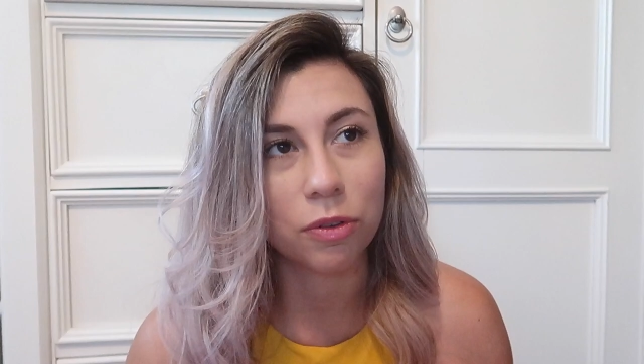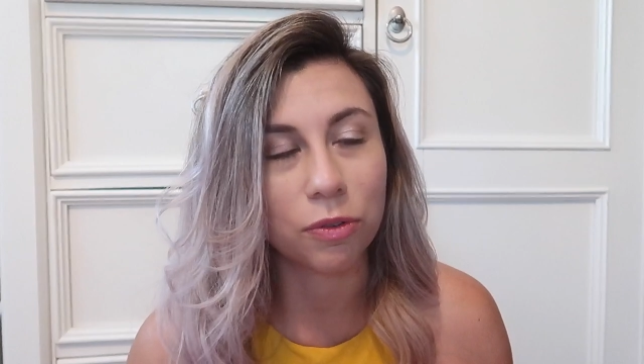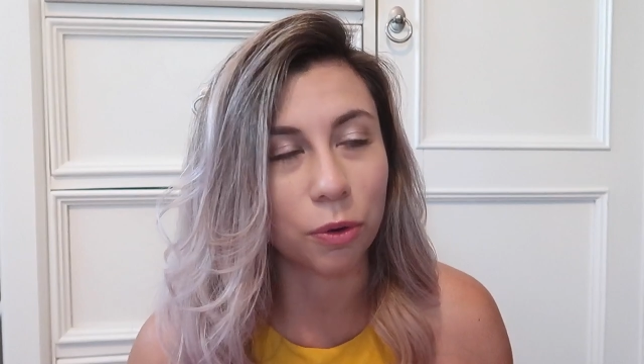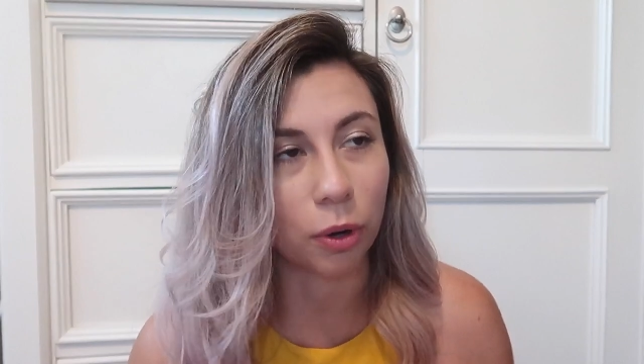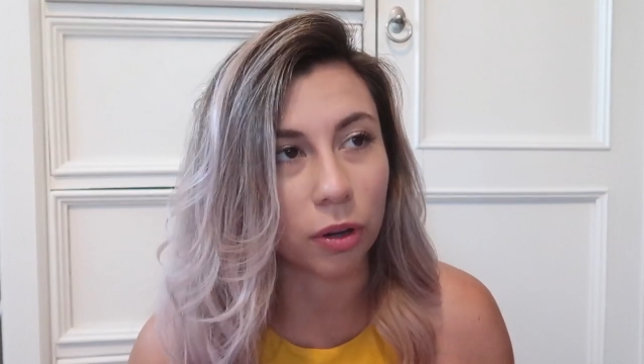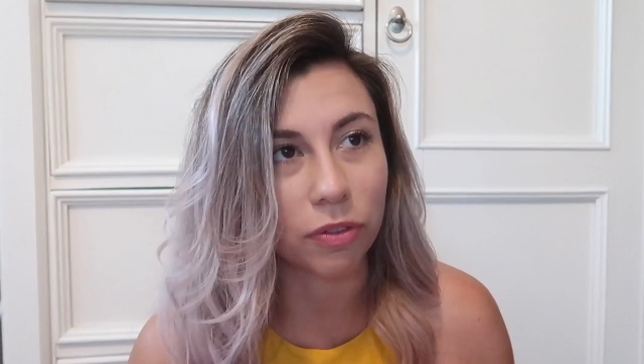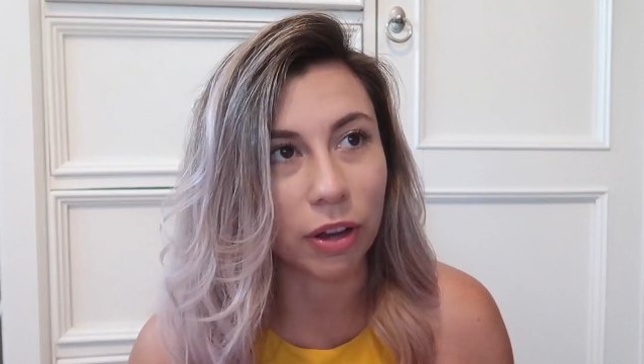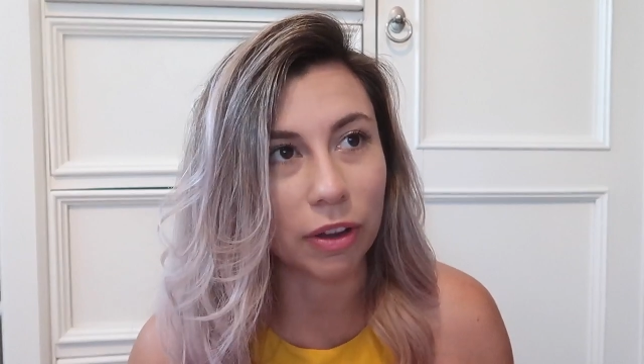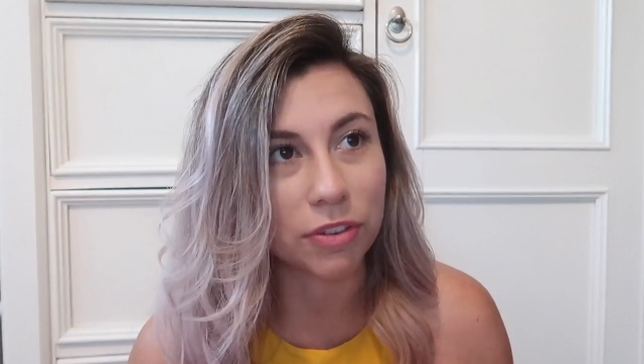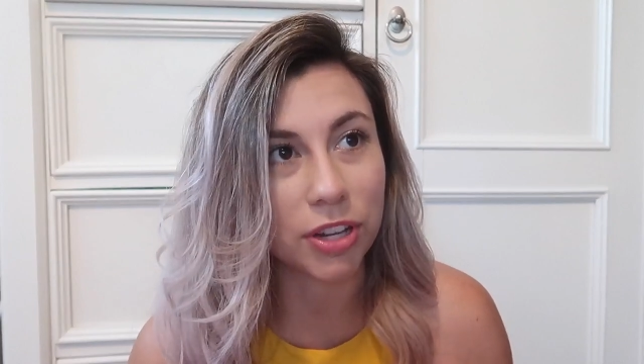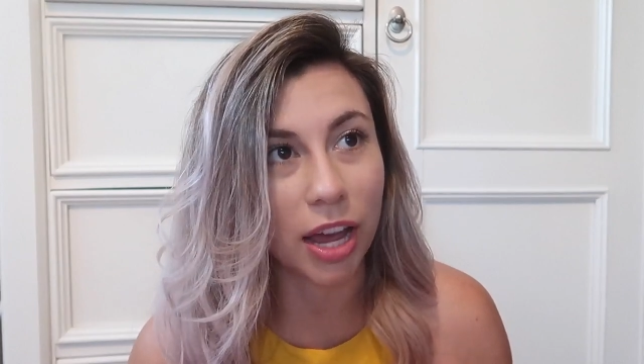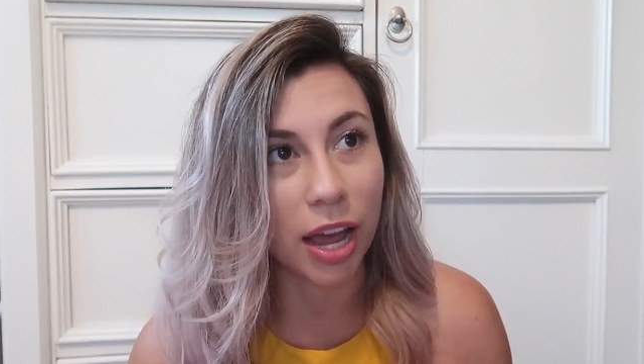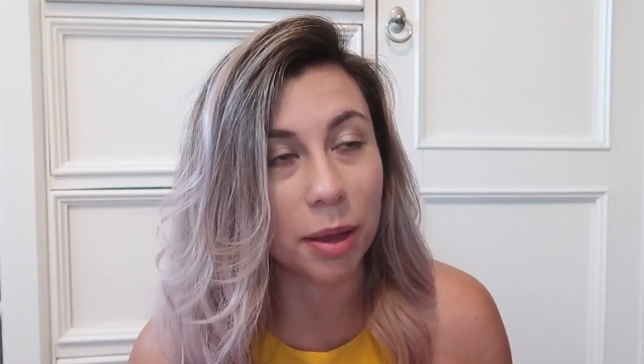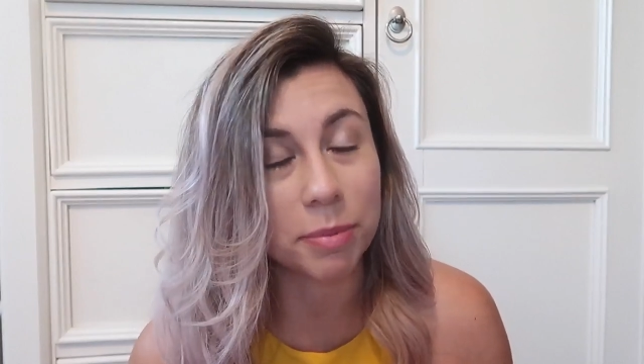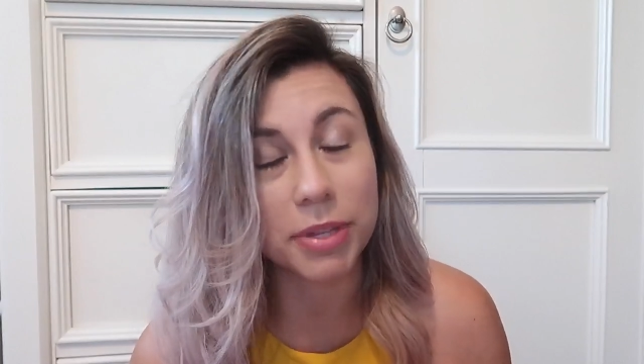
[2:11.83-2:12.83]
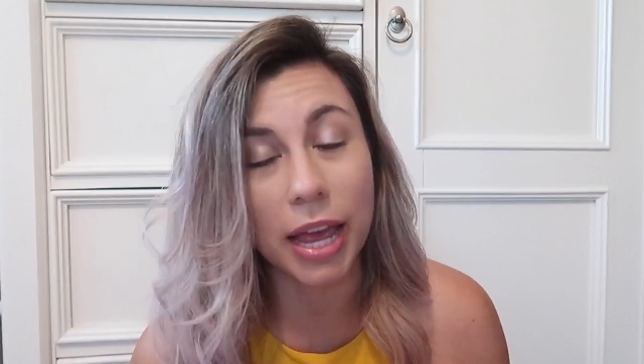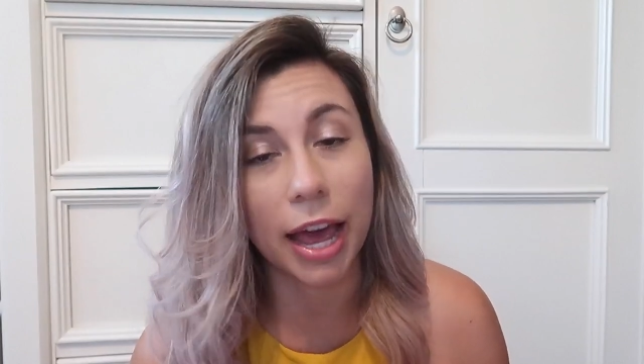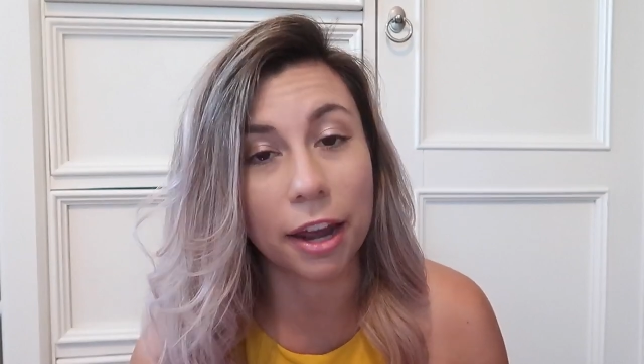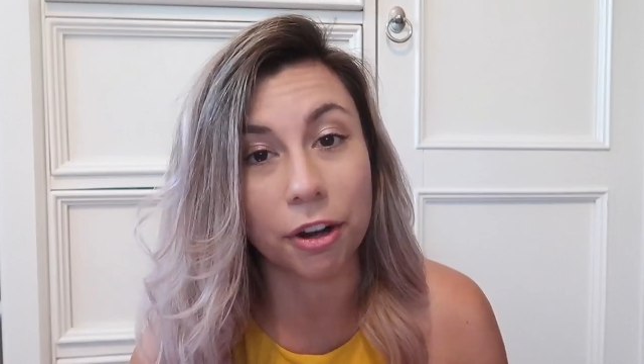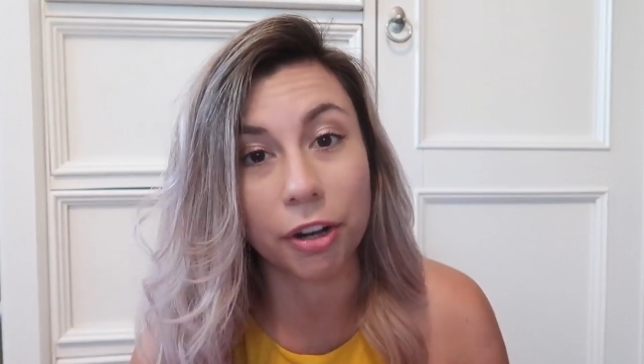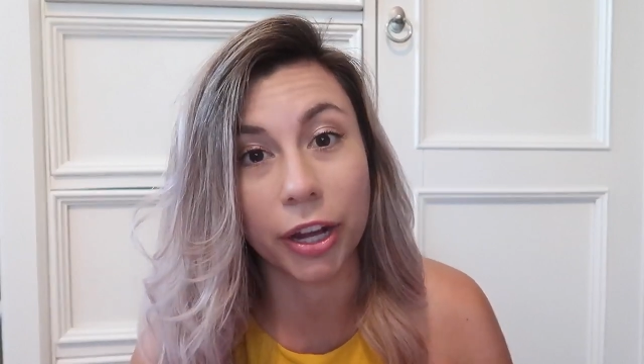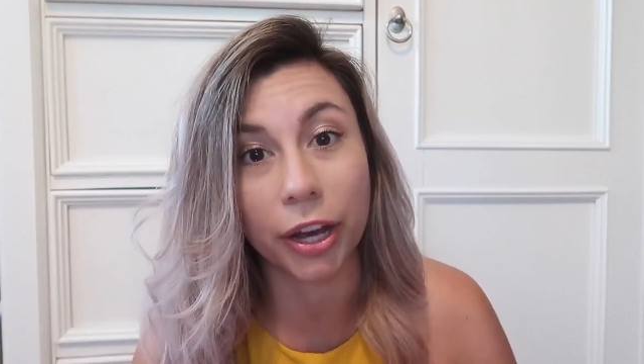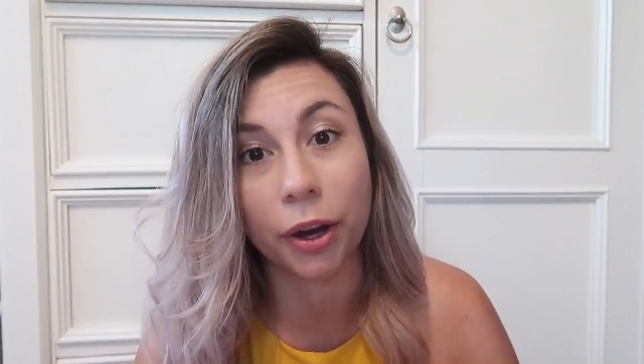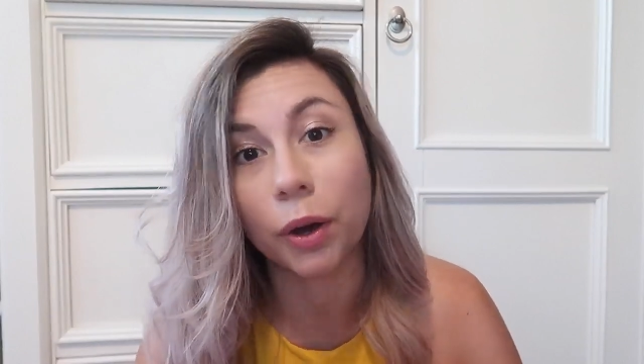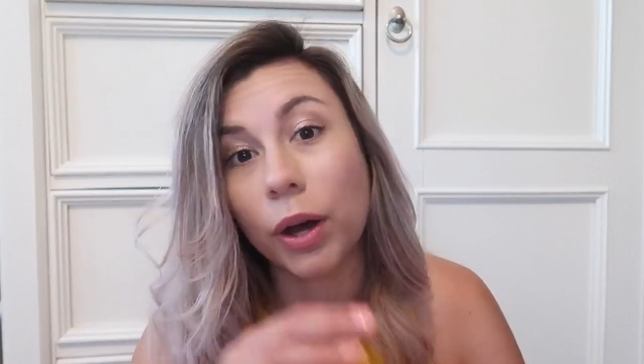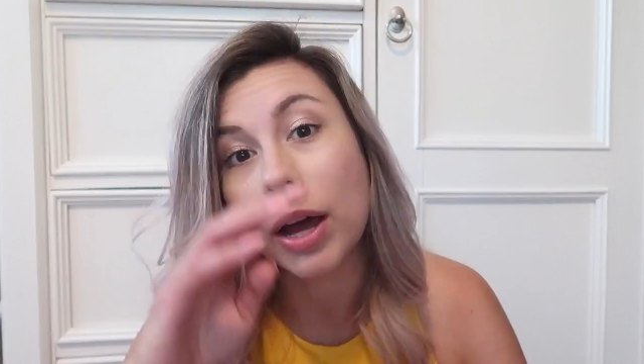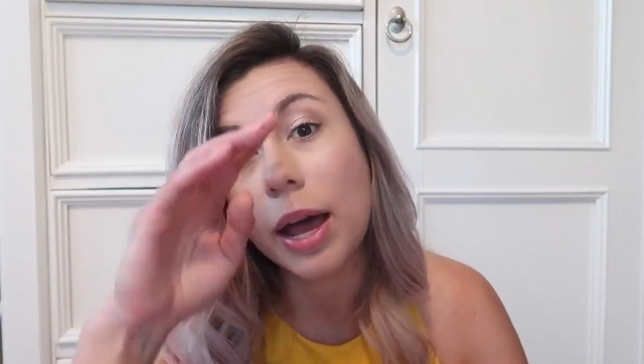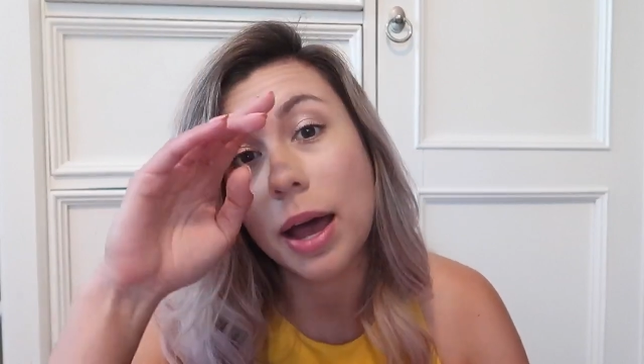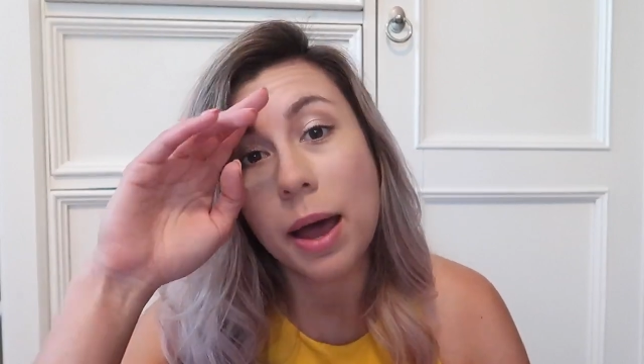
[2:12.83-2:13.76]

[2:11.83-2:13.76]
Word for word: four or five times? I don't know.